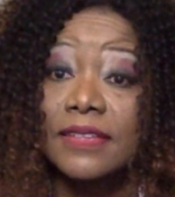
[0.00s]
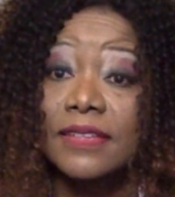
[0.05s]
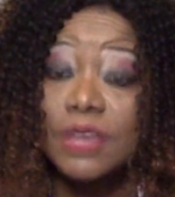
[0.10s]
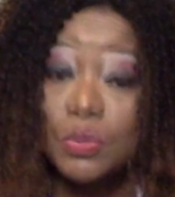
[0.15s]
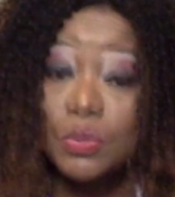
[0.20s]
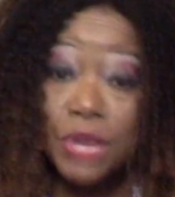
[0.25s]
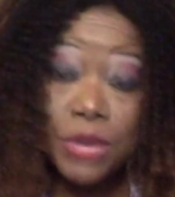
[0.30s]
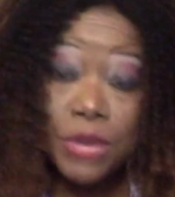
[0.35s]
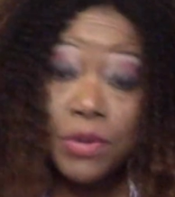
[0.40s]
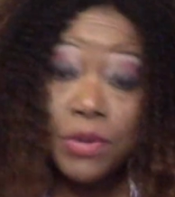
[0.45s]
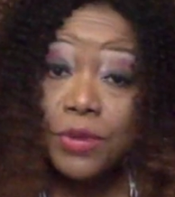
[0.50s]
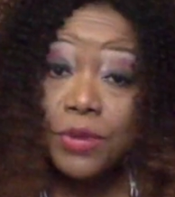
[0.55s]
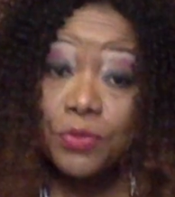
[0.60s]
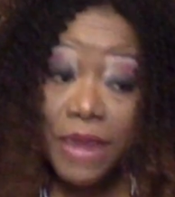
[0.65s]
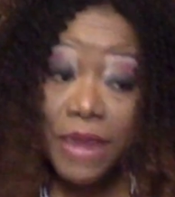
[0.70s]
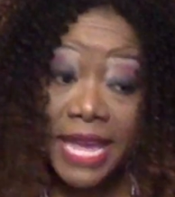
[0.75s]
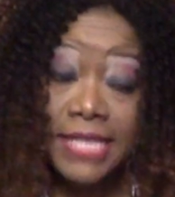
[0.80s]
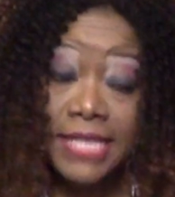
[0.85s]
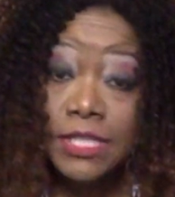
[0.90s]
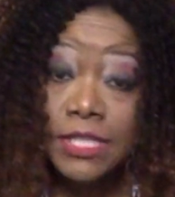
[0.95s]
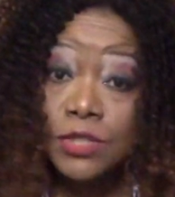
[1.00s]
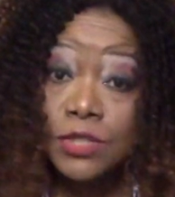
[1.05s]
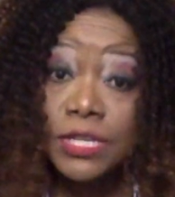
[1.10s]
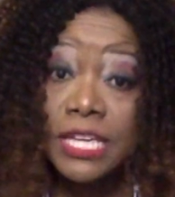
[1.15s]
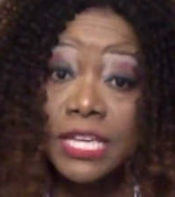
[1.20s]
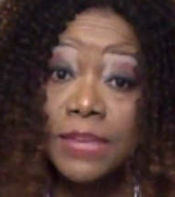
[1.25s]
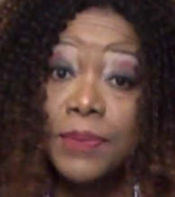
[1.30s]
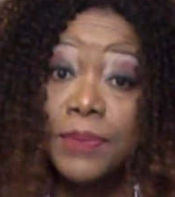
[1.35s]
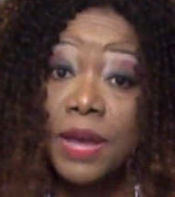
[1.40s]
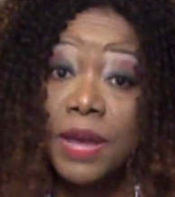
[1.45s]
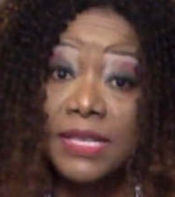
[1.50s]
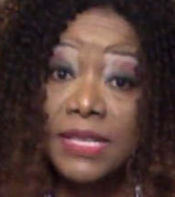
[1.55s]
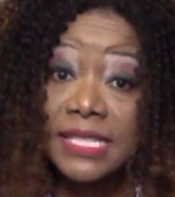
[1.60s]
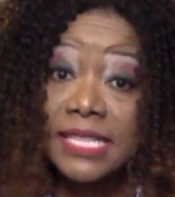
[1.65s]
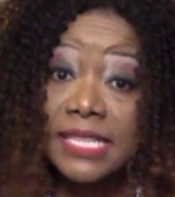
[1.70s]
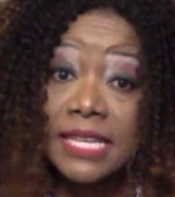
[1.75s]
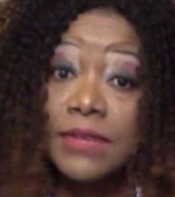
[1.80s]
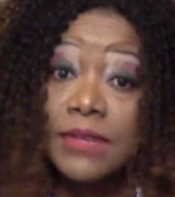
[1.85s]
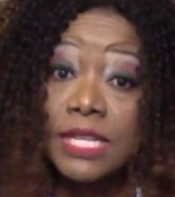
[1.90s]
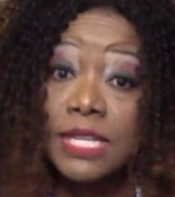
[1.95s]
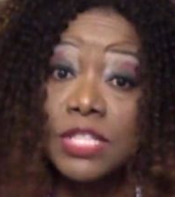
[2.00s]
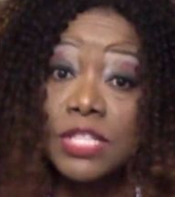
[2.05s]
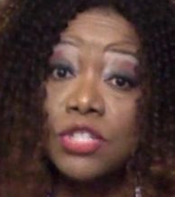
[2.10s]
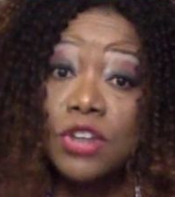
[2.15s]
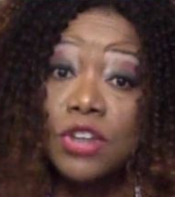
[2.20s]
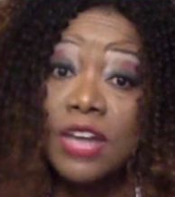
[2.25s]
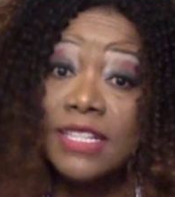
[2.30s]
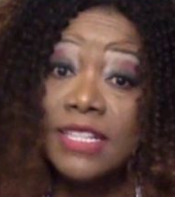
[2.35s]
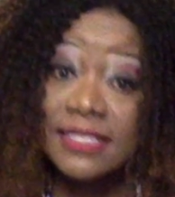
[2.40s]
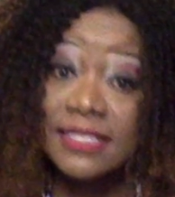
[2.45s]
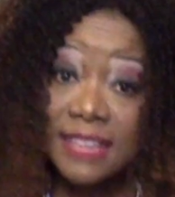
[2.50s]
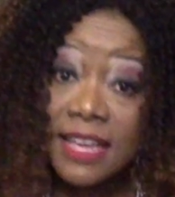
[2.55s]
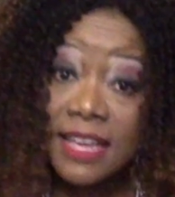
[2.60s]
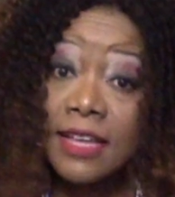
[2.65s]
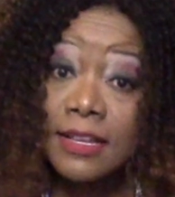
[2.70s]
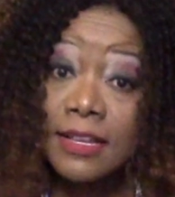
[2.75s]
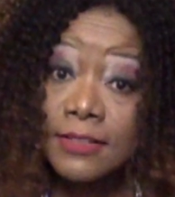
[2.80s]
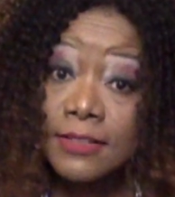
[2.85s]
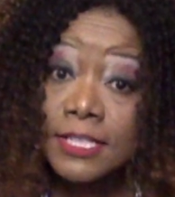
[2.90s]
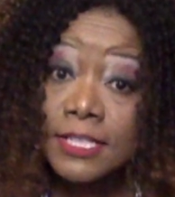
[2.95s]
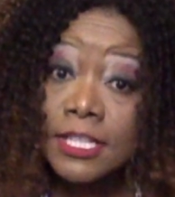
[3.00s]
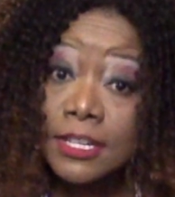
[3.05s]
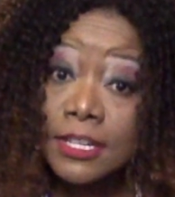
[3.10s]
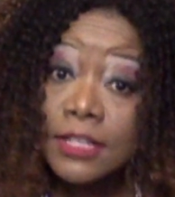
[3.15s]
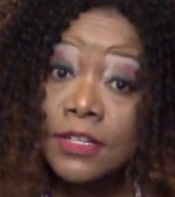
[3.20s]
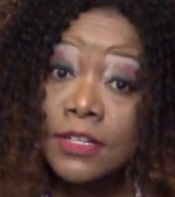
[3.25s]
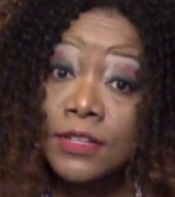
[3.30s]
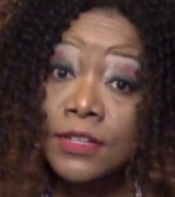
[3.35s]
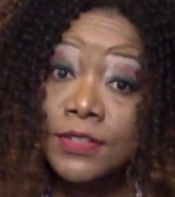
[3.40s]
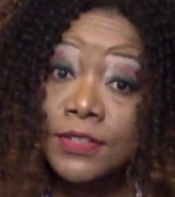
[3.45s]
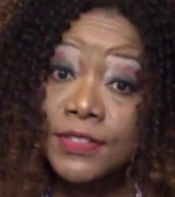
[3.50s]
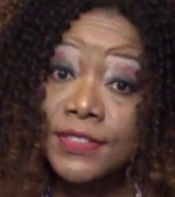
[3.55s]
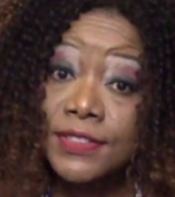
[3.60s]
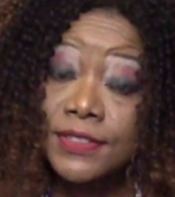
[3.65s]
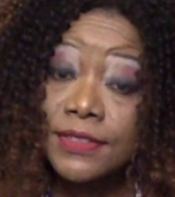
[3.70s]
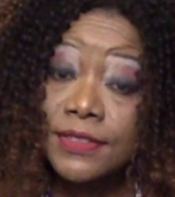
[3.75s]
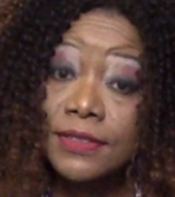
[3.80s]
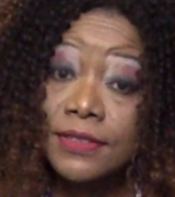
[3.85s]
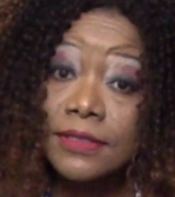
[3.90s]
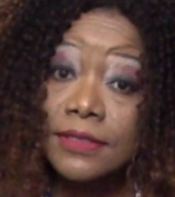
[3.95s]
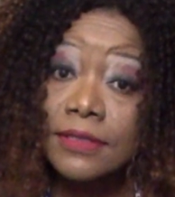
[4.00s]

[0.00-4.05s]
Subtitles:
We were raised to keep our secrets to ourselves, girls.